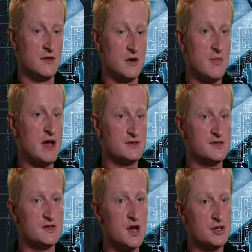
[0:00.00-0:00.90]
they're about
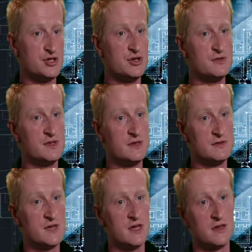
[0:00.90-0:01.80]
to start shooting, you
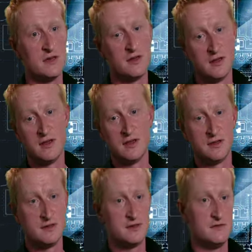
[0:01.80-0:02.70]
take a
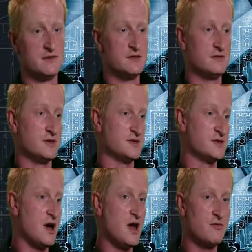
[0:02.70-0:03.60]
sort of a, a
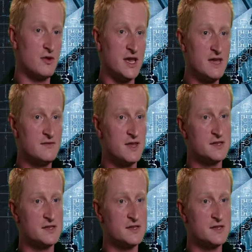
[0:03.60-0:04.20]
sigh of relief.